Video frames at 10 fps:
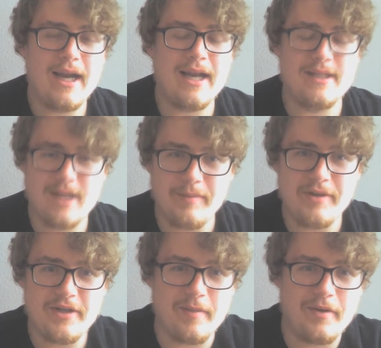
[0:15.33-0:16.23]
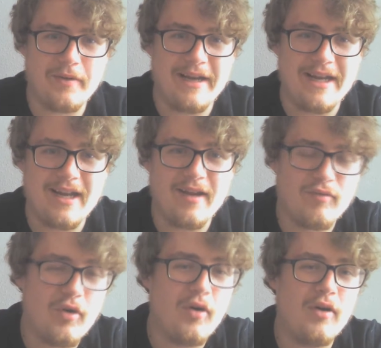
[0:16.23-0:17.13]
in WWE
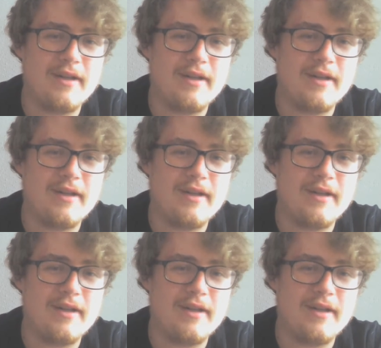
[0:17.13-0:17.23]
Raw